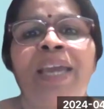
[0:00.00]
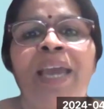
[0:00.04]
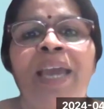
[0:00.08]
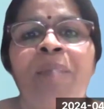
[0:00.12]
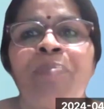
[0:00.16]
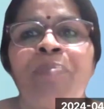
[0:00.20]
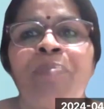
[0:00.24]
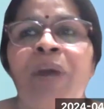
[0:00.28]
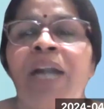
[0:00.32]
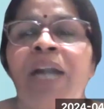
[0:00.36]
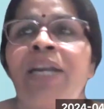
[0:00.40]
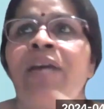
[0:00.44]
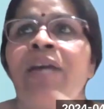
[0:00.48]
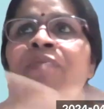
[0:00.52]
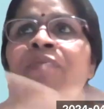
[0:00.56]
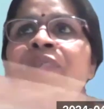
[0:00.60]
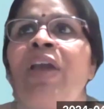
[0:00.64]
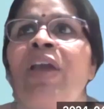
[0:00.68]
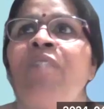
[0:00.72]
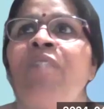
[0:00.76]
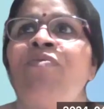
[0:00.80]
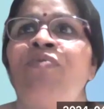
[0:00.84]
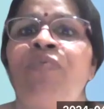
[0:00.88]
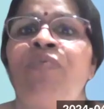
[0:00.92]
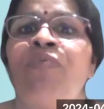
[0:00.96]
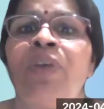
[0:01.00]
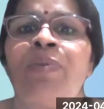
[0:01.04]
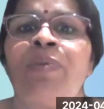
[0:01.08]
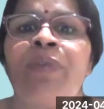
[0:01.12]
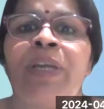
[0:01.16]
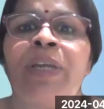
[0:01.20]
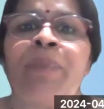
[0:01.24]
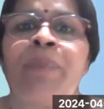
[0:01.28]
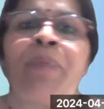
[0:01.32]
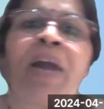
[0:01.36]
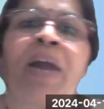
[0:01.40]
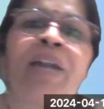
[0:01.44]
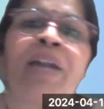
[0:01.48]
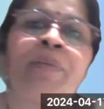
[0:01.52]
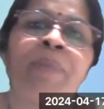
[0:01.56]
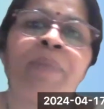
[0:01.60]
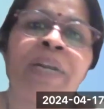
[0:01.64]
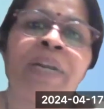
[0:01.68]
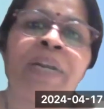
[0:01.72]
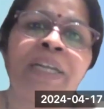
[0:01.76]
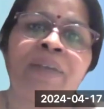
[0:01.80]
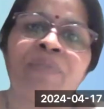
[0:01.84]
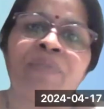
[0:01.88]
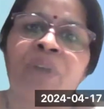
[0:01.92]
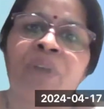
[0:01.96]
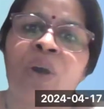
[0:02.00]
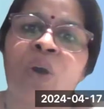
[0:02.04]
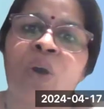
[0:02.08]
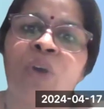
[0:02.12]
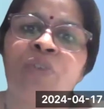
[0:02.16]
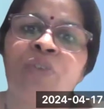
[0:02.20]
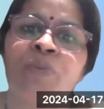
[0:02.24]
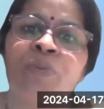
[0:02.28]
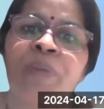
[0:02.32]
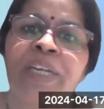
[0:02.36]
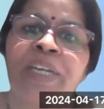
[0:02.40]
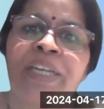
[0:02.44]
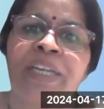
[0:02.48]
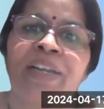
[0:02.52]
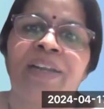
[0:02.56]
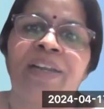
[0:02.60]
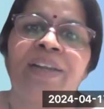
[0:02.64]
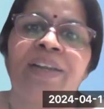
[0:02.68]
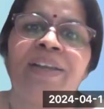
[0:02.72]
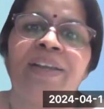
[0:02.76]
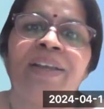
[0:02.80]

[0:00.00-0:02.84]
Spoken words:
a part of every department of the hospital.